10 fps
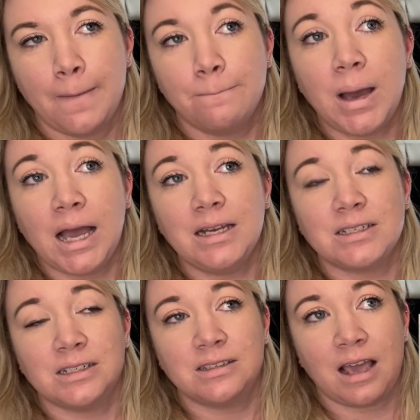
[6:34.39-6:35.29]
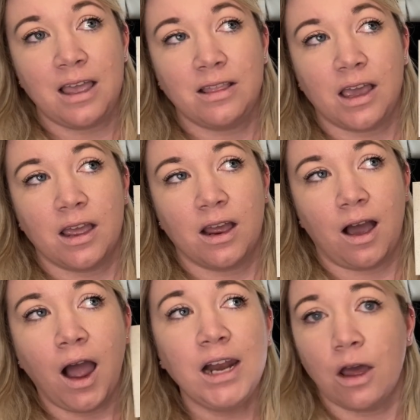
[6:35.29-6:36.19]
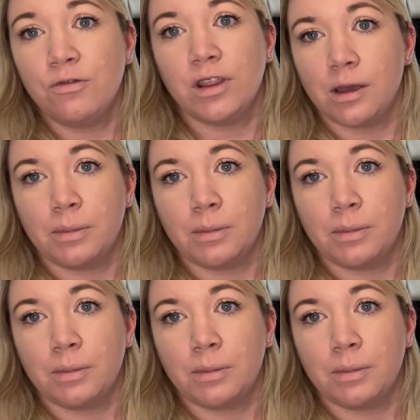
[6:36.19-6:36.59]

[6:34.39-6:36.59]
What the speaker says: But in saying that, I loved that